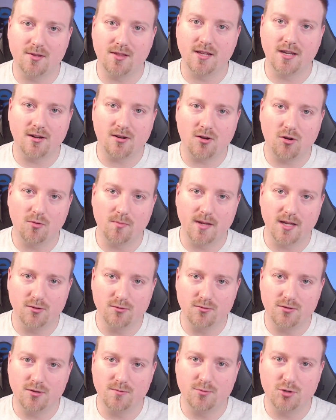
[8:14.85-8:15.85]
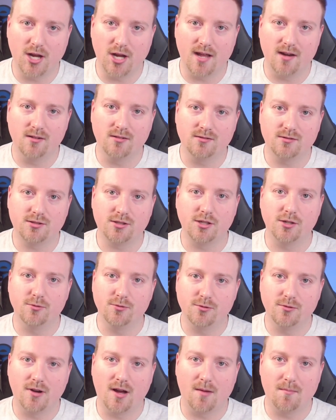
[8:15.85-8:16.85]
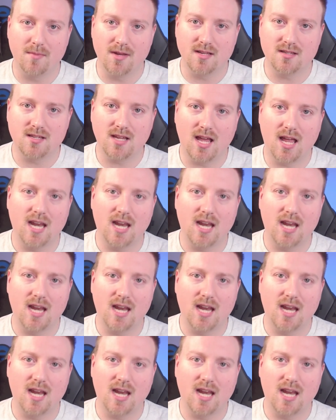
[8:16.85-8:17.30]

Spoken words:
to the ECOMI YouTube channel so you do not miss